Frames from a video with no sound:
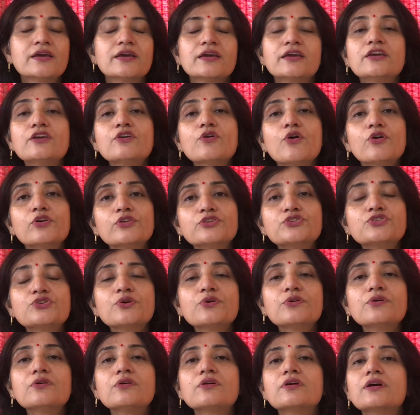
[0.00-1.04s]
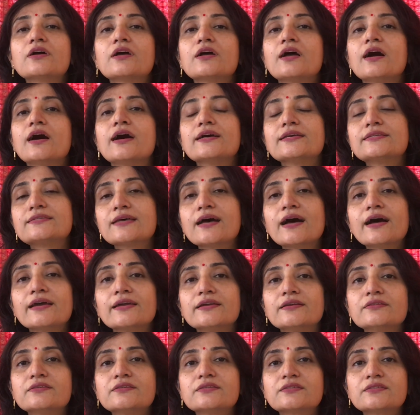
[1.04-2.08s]
He also
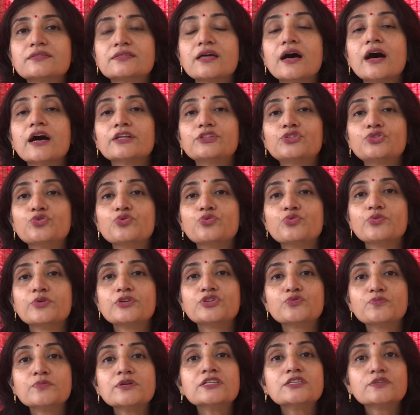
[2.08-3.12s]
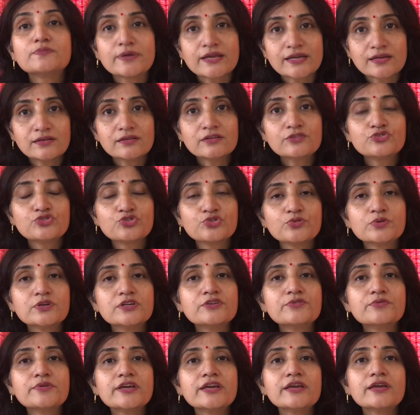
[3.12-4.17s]
assigns Dhatu, which means metal,
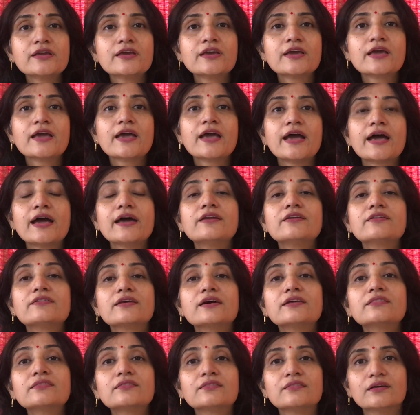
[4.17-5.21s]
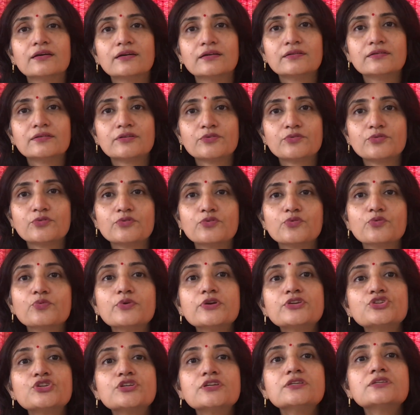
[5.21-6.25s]
jewelry, and Ratna,
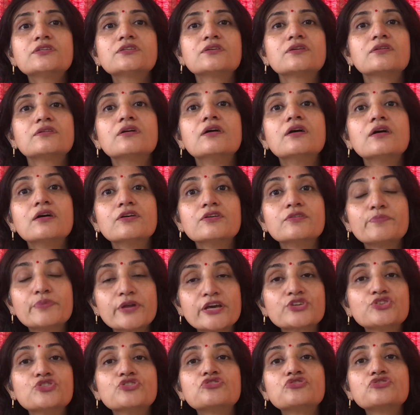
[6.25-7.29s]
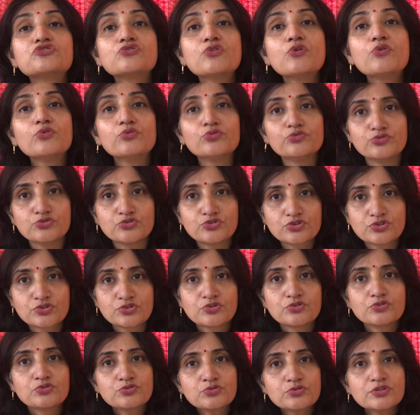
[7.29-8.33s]
which is precious stones,
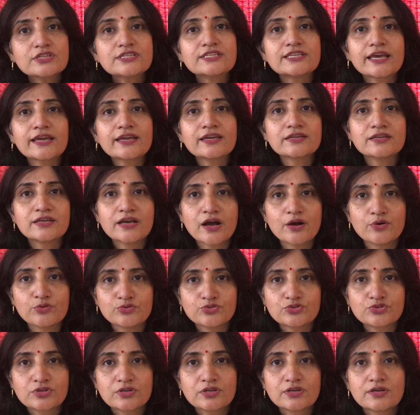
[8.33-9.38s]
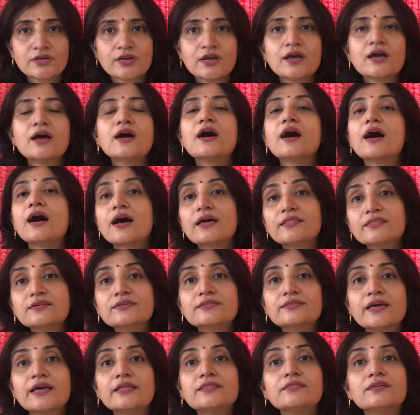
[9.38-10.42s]
to the second house, other
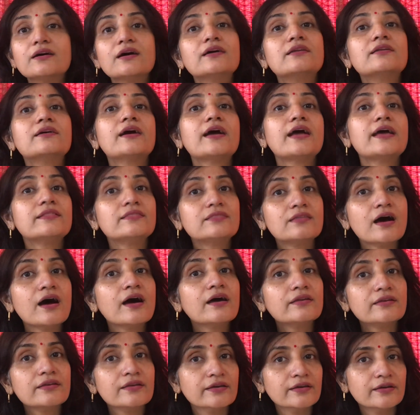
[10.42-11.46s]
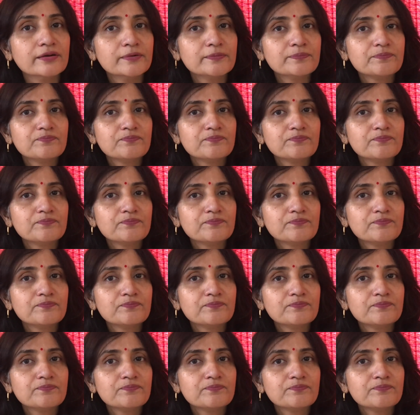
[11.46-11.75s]
than Dhana and Dhanya.